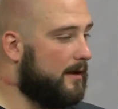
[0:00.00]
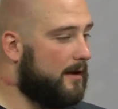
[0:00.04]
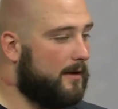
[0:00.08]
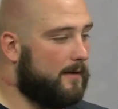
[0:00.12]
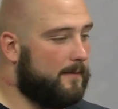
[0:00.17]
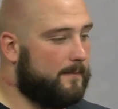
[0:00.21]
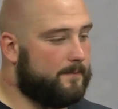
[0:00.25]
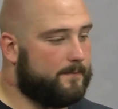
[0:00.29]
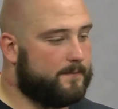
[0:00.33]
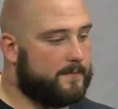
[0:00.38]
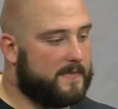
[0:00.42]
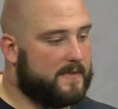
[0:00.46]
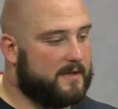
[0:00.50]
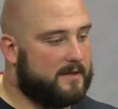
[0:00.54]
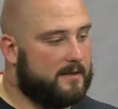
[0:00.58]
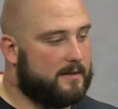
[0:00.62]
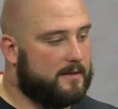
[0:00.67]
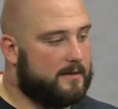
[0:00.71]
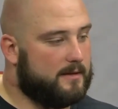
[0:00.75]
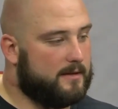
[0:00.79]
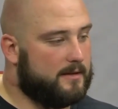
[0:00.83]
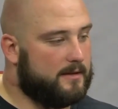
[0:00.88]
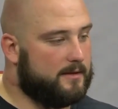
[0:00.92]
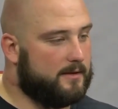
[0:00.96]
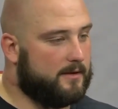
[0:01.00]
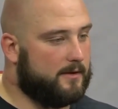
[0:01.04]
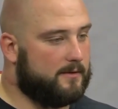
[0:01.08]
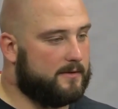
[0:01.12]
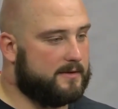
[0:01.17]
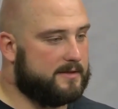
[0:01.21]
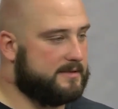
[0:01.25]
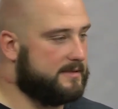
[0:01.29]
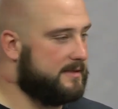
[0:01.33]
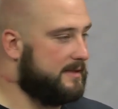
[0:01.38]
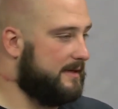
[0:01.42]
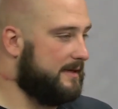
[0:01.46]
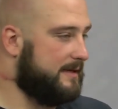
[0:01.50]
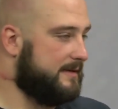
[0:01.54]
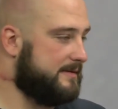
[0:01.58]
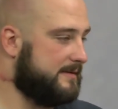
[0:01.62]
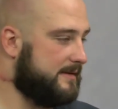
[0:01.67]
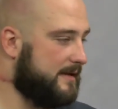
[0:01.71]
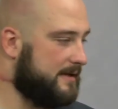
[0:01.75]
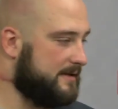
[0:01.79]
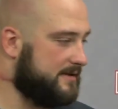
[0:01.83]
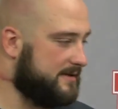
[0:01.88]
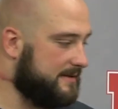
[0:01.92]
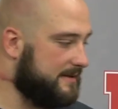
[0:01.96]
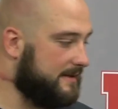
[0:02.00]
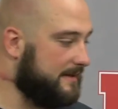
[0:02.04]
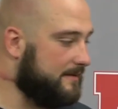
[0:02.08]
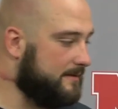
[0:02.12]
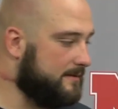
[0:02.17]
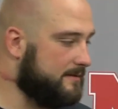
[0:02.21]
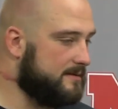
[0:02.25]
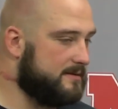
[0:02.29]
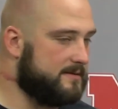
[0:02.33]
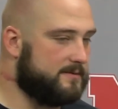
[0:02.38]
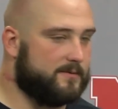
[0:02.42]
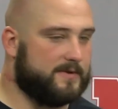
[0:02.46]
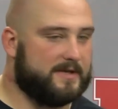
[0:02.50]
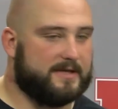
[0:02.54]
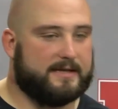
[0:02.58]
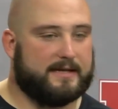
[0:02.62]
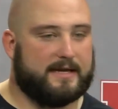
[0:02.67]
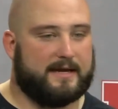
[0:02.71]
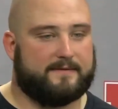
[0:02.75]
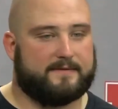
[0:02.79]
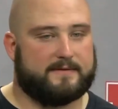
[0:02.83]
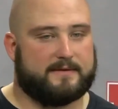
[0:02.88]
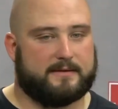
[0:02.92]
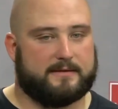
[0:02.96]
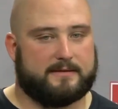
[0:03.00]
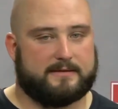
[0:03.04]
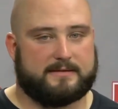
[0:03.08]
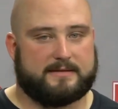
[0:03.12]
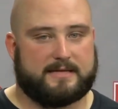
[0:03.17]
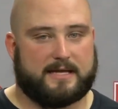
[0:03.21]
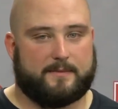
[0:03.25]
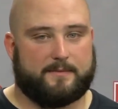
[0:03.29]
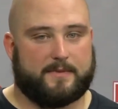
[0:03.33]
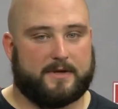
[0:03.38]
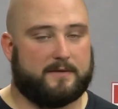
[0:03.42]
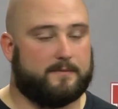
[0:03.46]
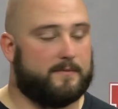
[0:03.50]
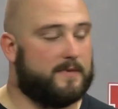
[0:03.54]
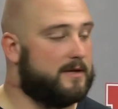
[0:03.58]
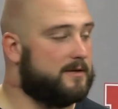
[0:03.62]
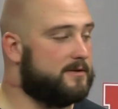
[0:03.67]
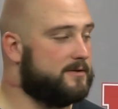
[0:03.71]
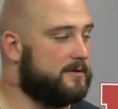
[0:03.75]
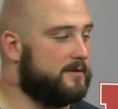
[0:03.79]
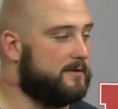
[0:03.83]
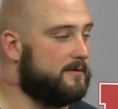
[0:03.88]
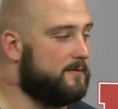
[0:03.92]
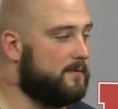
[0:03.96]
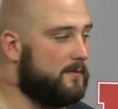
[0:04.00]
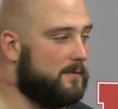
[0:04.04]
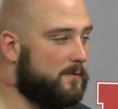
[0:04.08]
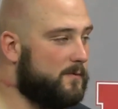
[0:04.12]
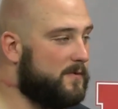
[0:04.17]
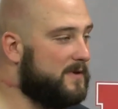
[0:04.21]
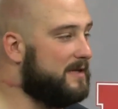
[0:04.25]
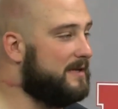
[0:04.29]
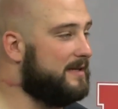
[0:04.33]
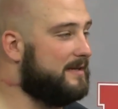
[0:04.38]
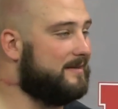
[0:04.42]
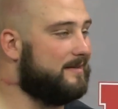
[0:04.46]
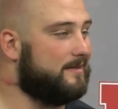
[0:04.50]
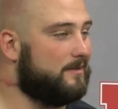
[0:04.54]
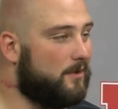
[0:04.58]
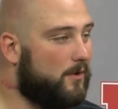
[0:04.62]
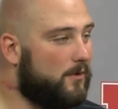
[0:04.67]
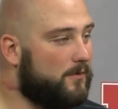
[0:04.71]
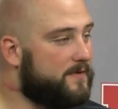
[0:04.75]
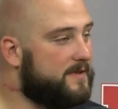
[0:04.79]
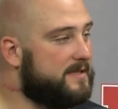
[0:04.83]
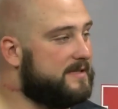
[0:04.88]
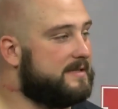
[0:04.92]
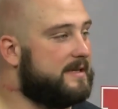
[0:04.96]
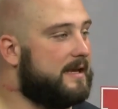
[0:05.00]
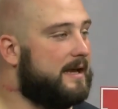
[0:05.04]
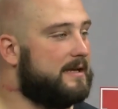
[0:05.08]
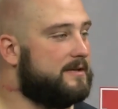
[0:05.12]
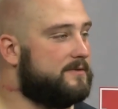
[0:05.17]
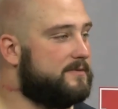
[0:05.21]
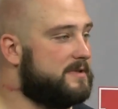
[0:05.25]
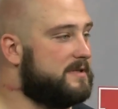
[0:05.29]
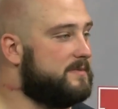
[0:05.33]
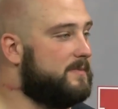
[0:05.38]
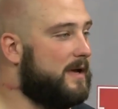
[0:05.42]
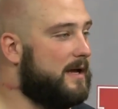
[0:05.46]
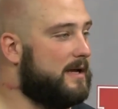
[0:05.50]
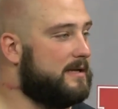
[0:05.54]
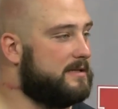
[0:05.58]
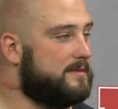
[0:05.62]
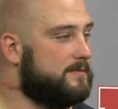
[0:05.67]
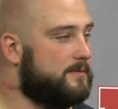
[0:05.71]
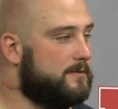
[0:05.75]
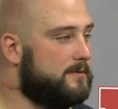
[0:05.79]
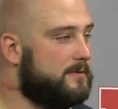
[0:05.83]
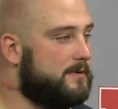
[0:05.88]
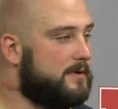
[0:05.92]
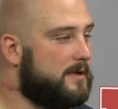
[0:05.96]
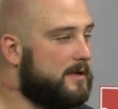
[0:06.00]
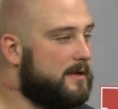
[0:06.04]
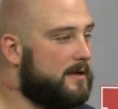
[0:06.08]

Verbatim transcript: Um, you know, as, and as, as, leaders, we have to step in and make sure we need to hold these guys responsible.